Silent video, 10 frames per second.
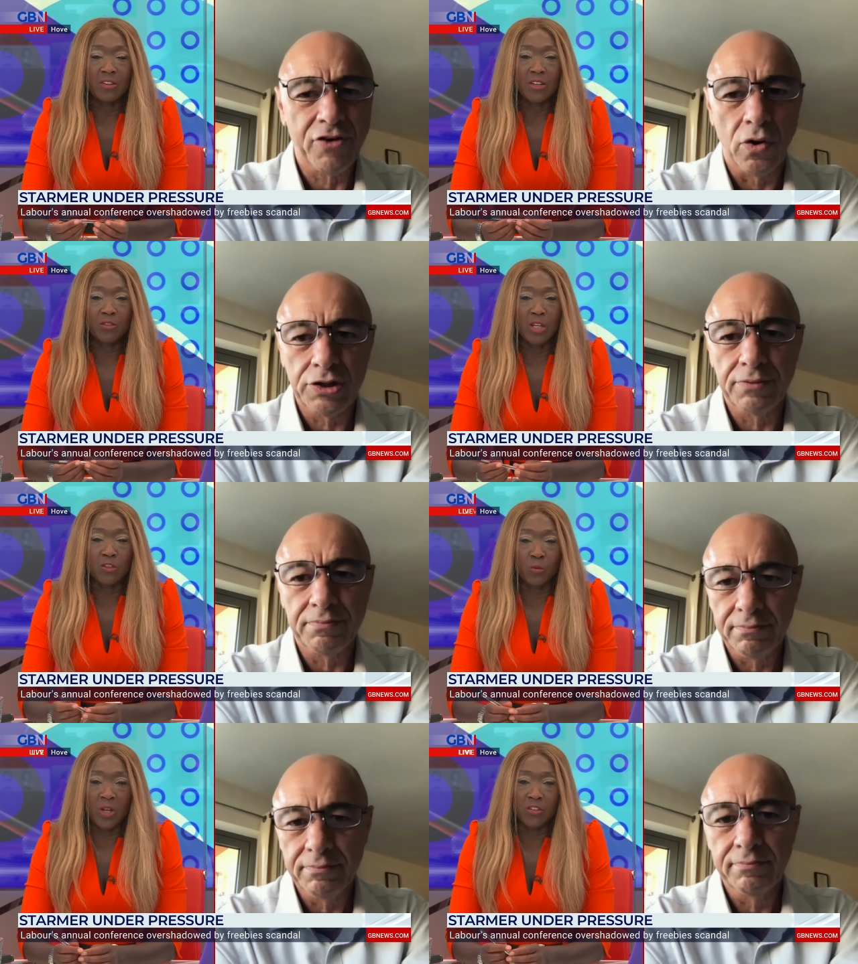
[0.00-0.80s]
Speaker 1: let, us let's,
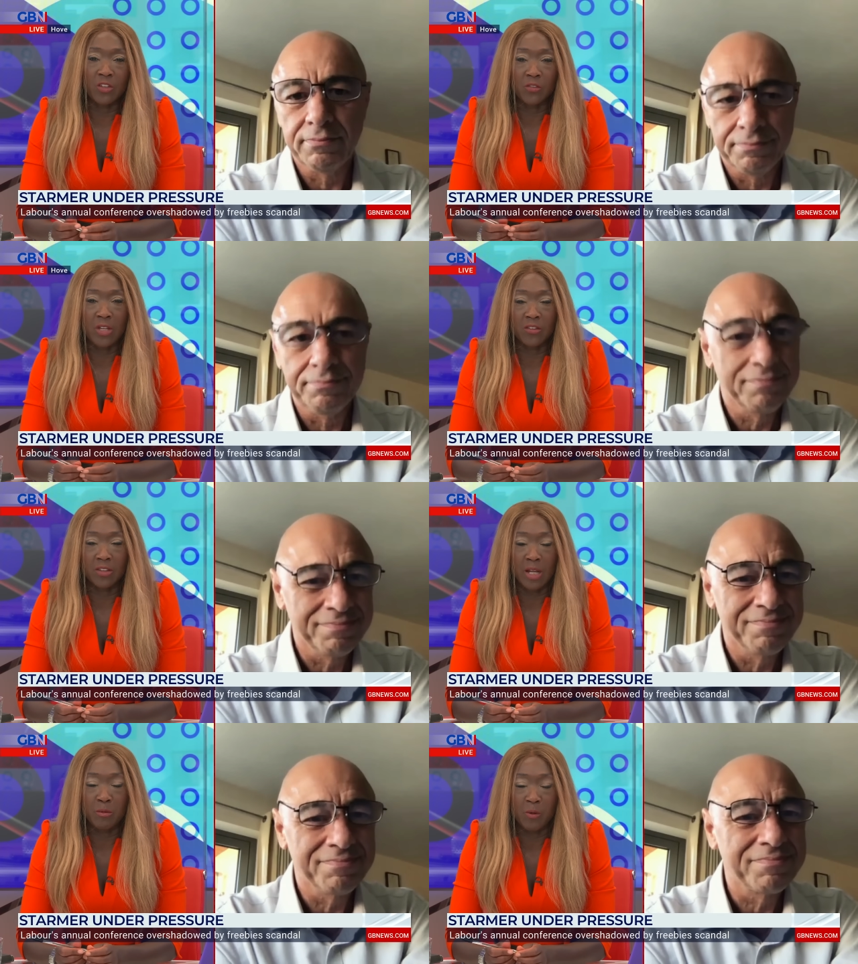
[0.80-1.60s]
let's swing ourselves now
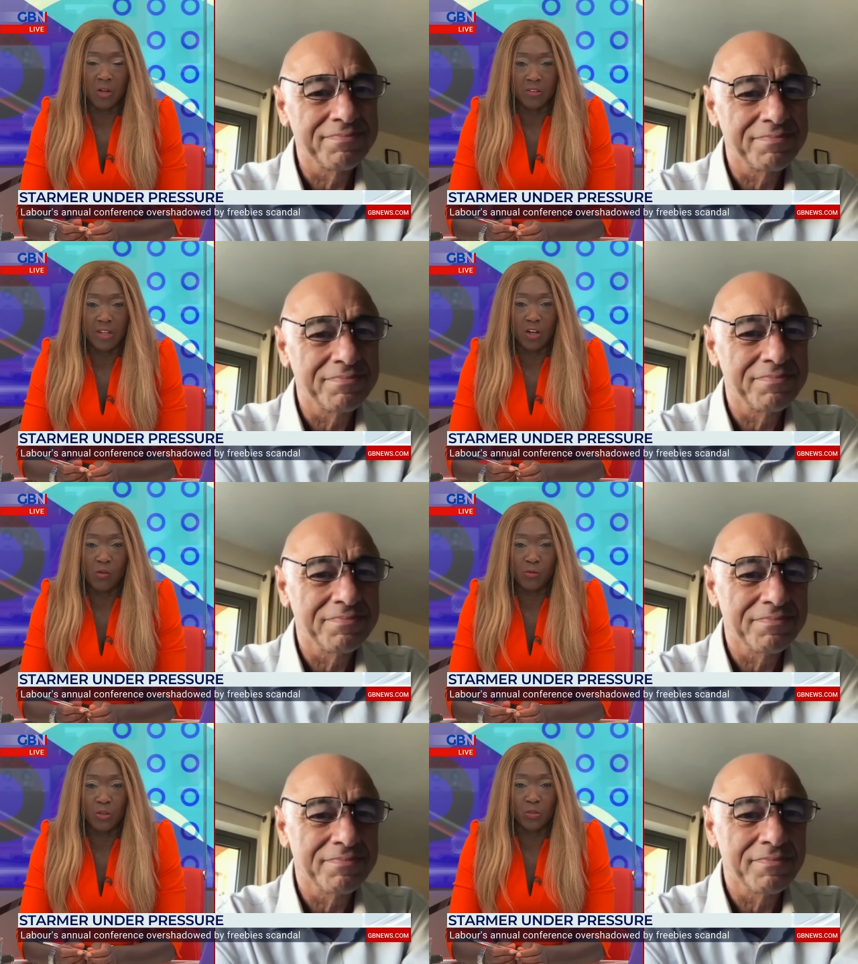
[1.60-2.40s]
to the Labour Party. Their
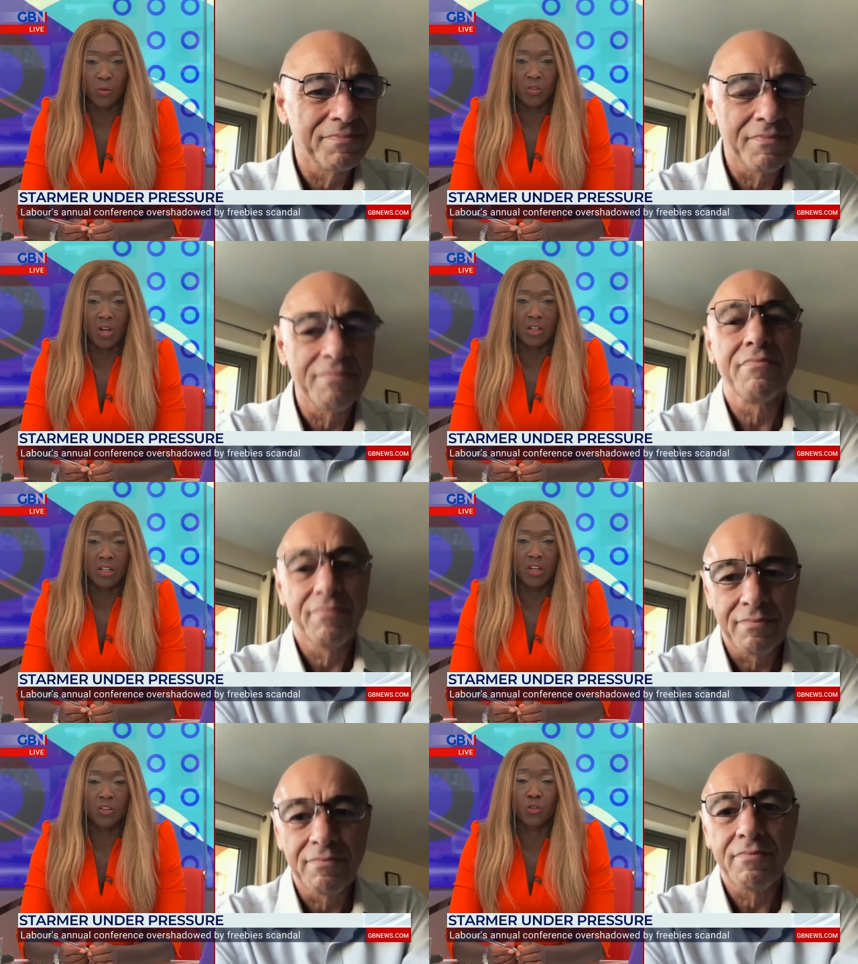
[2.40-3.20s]
conference will start
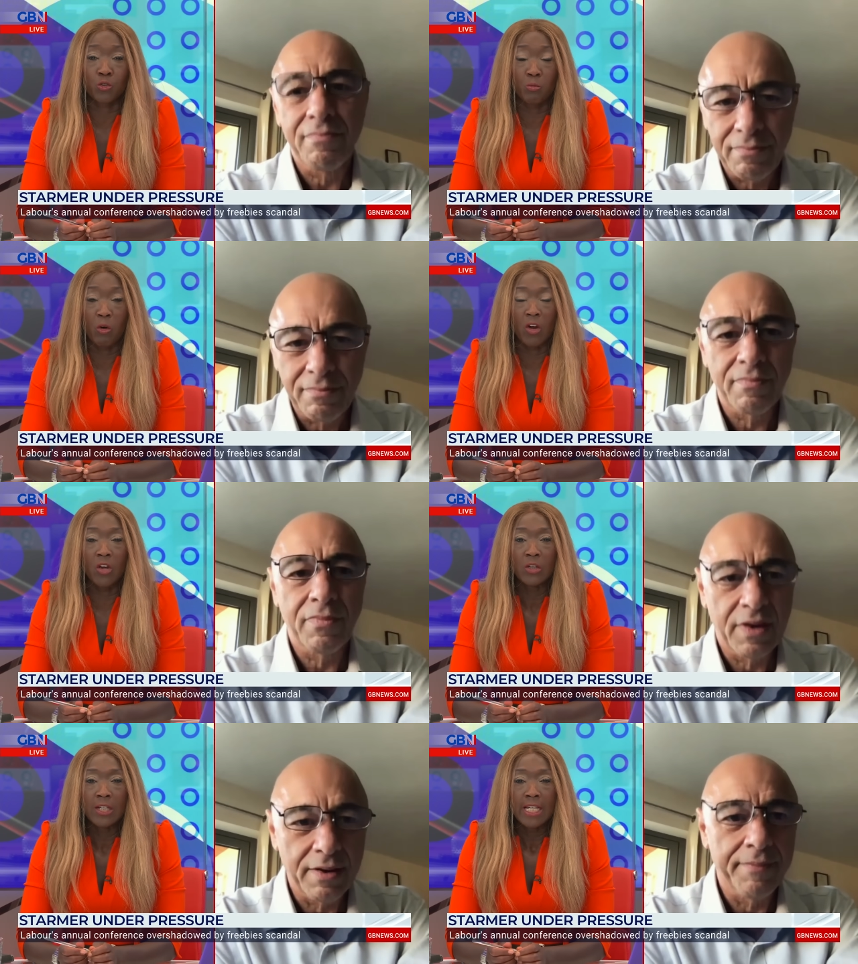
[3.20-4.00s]
in earnest tomorrow.